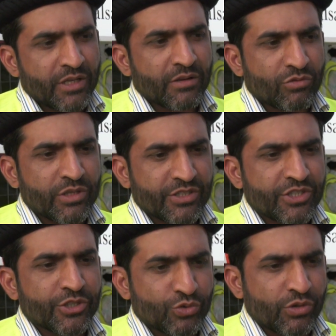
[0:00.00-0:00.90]
Our fleet
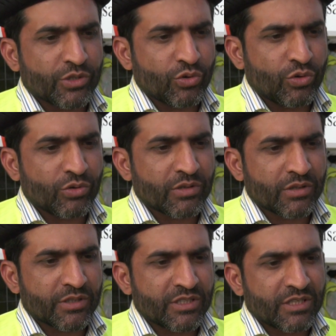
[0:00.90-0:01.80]
consists of three
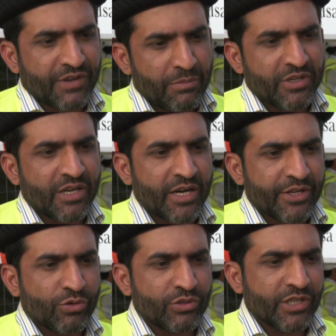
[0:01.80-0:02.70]
different types of
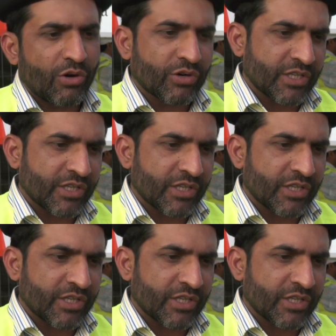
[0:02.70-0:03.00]
vehicles